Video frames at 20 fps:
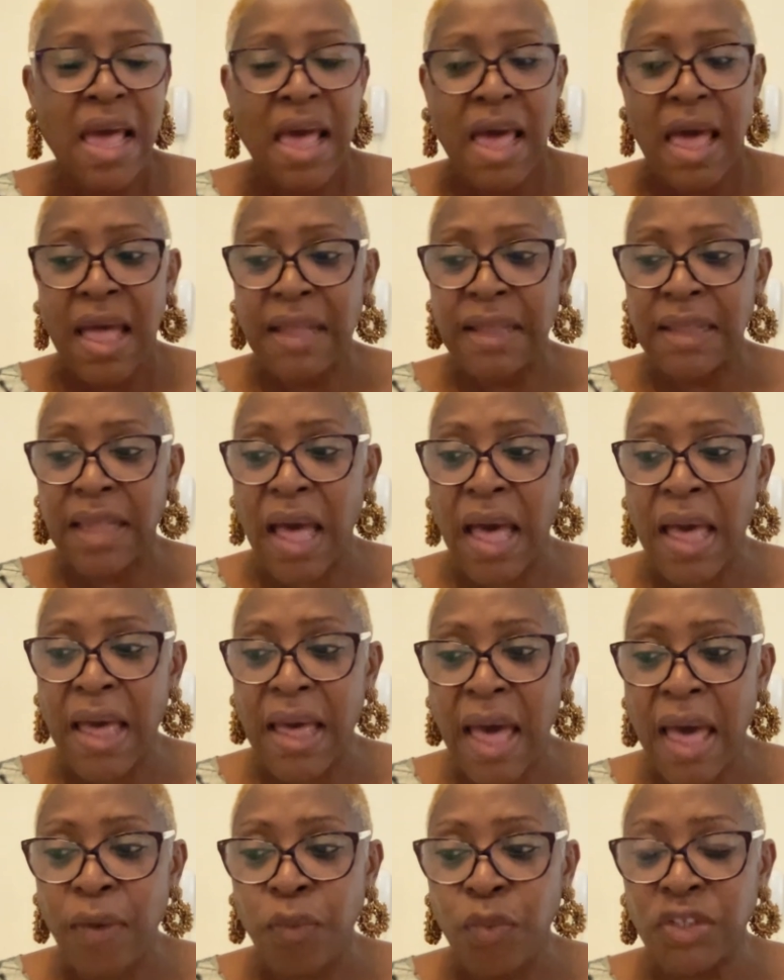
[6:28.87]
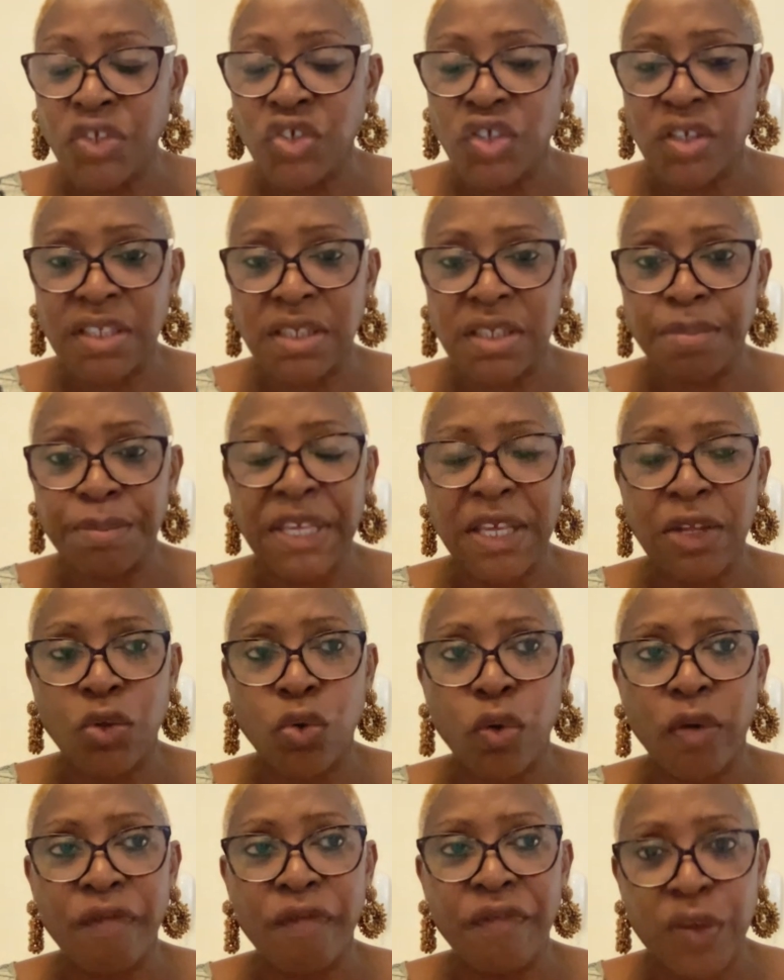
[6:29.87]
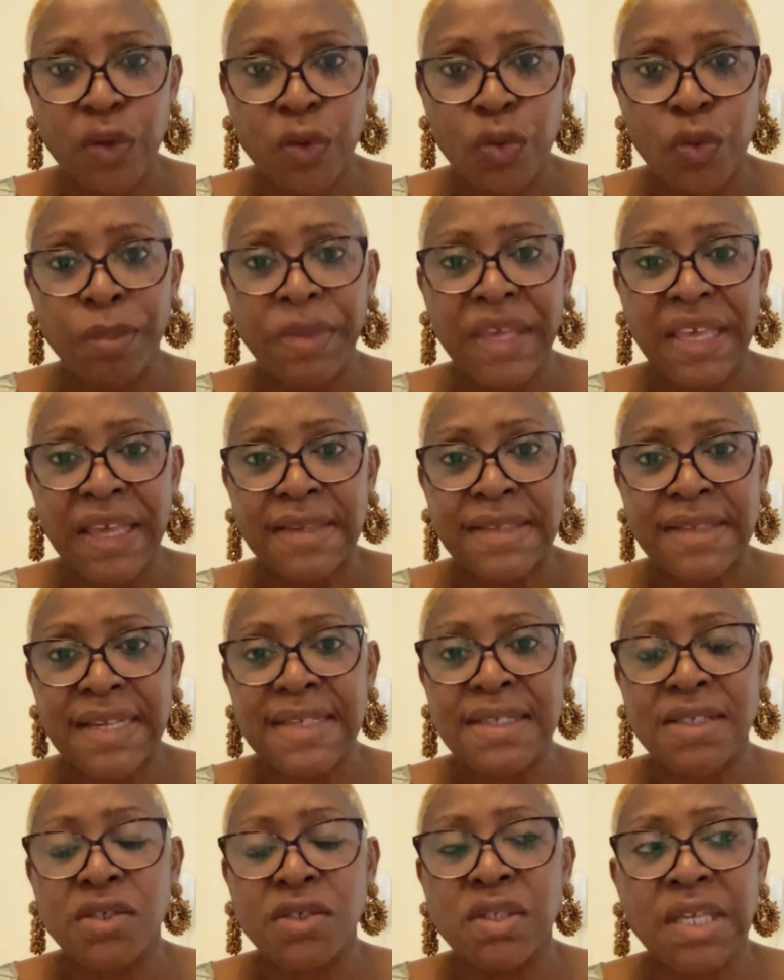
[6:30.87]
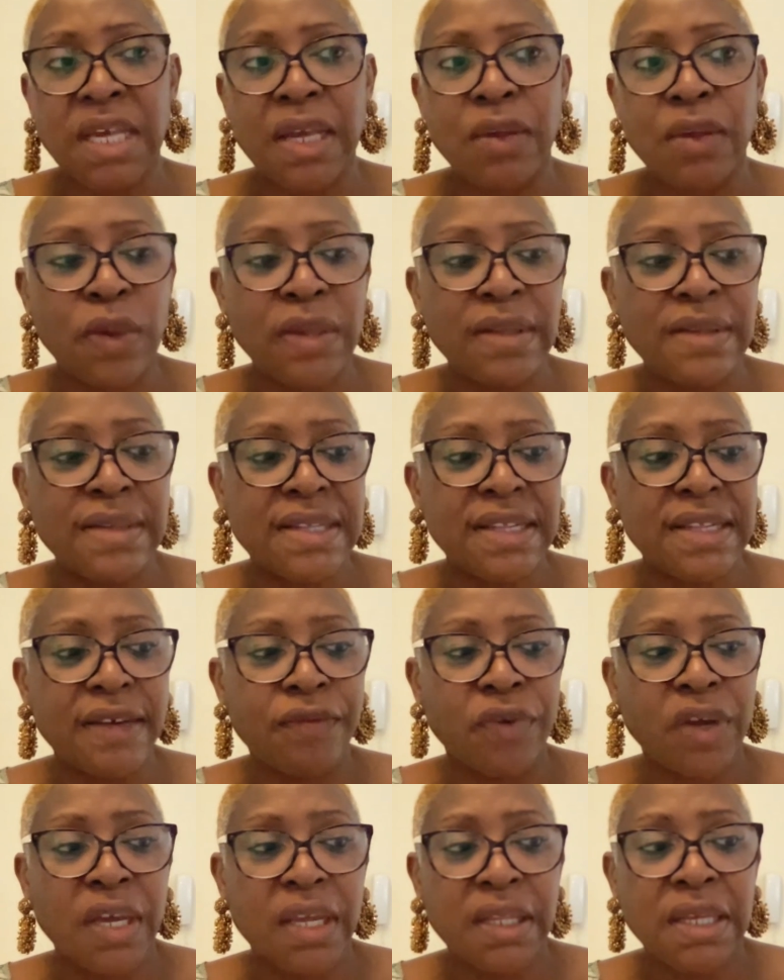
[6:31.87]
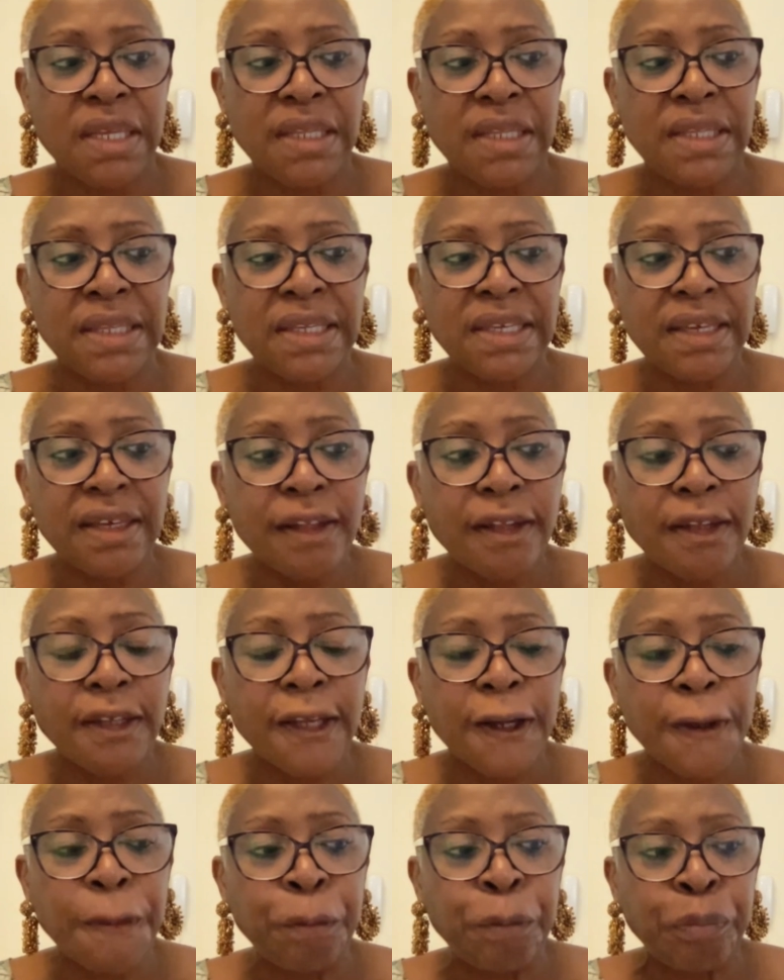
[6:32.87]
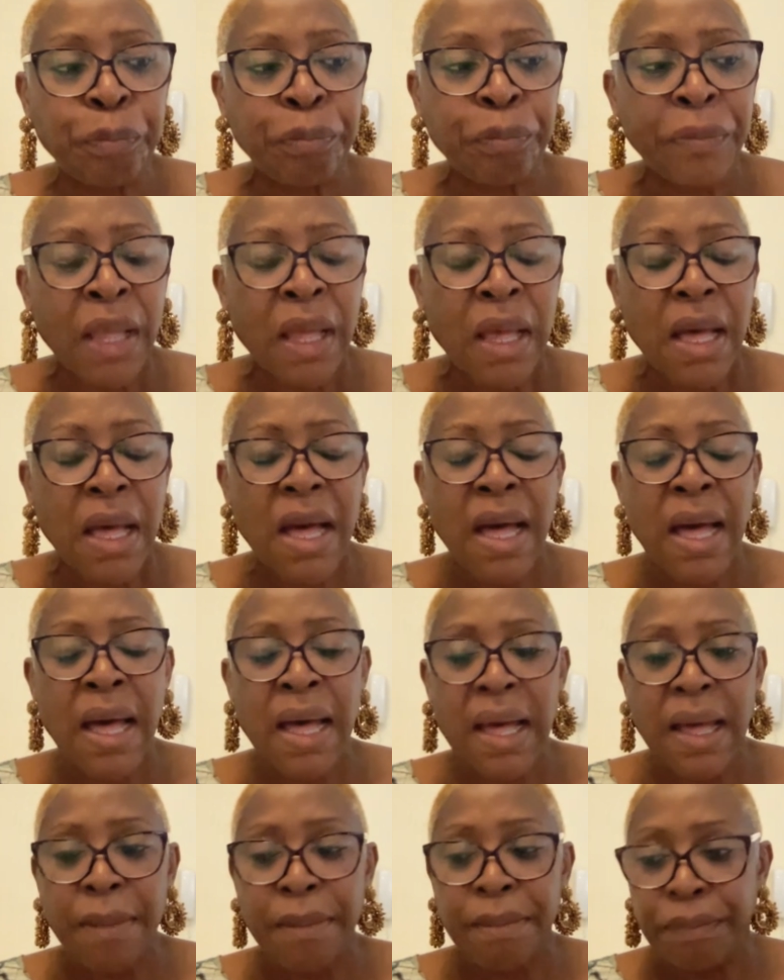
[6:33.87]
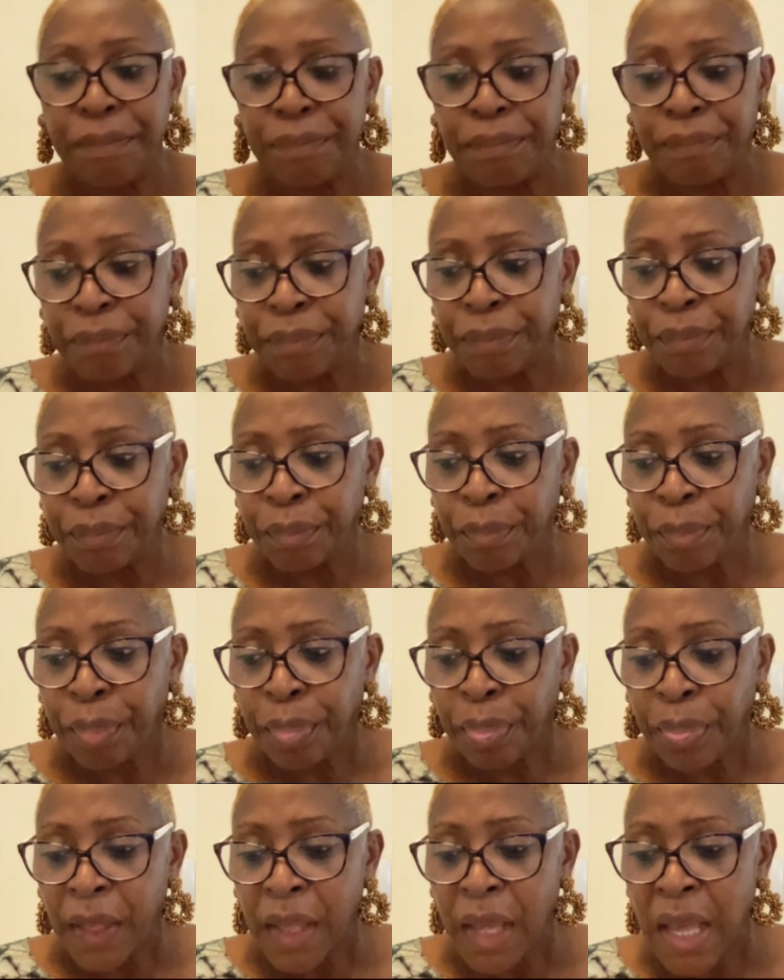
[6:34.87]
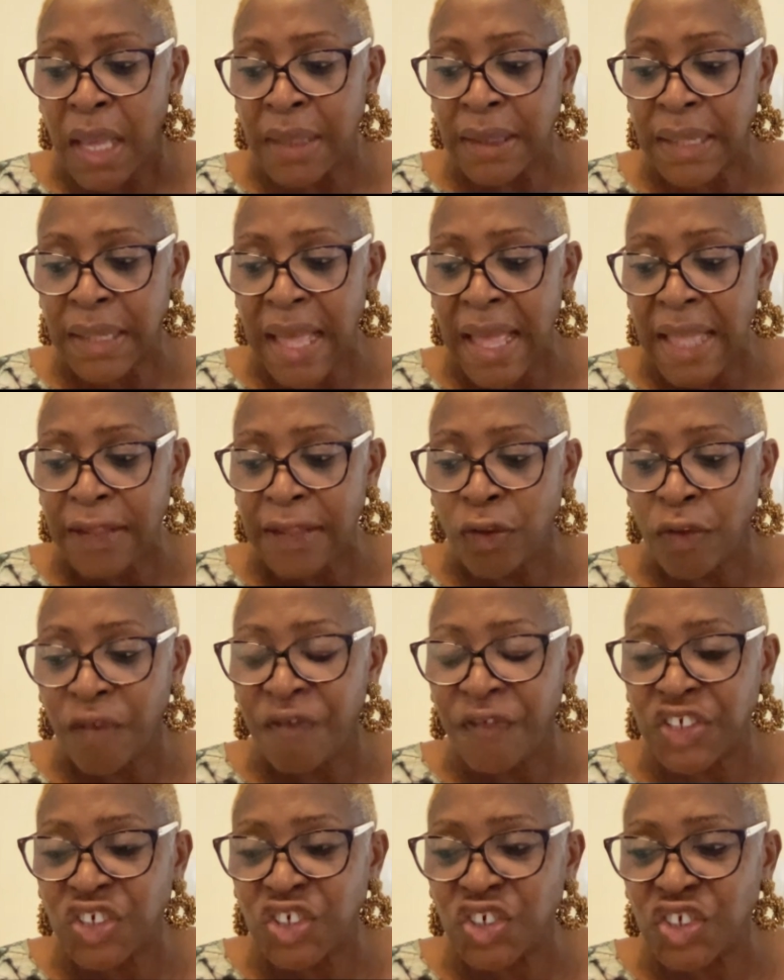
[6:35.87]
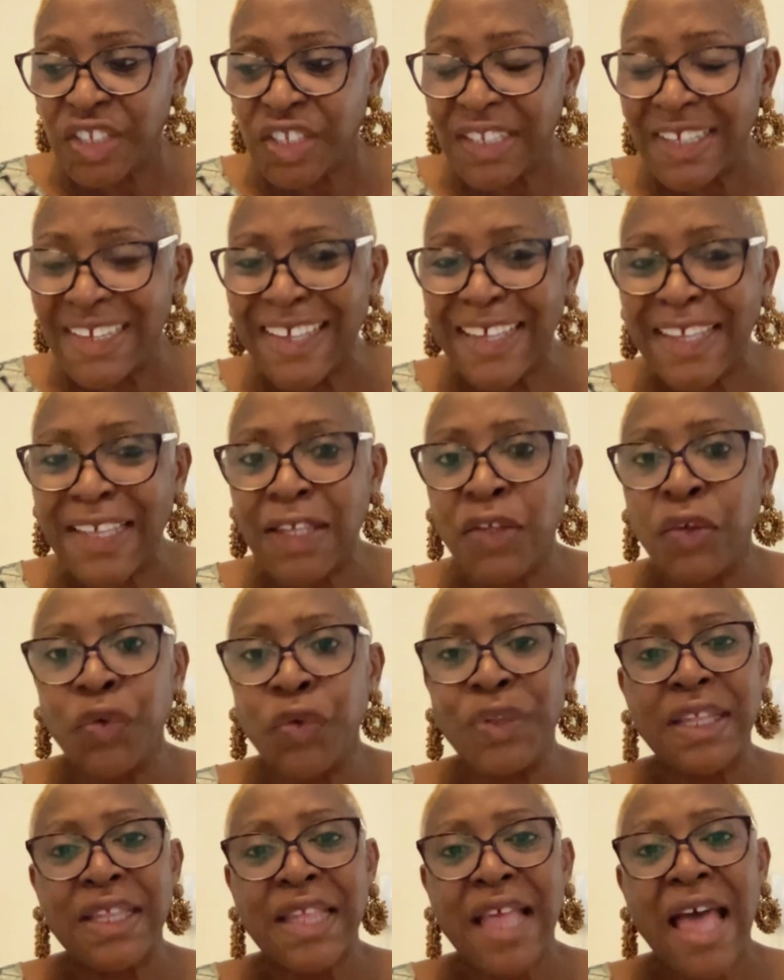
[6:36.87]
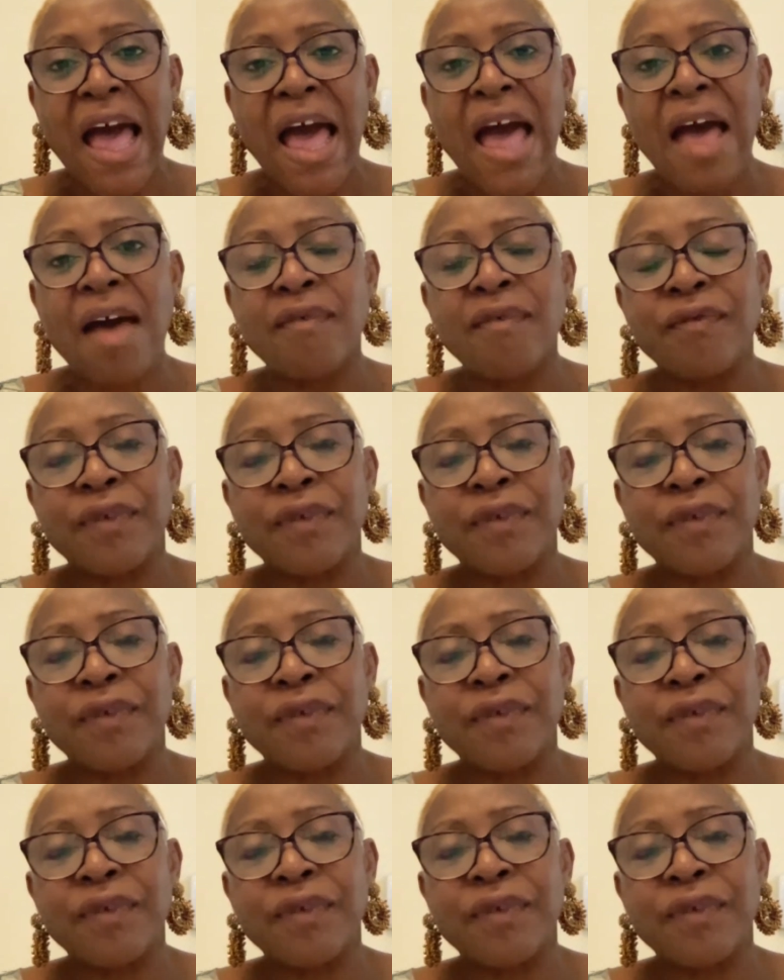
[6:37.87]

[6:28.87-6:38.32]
And I will just speak to a few, because as you said, when slavery ended legally, um, and officially, you didn't have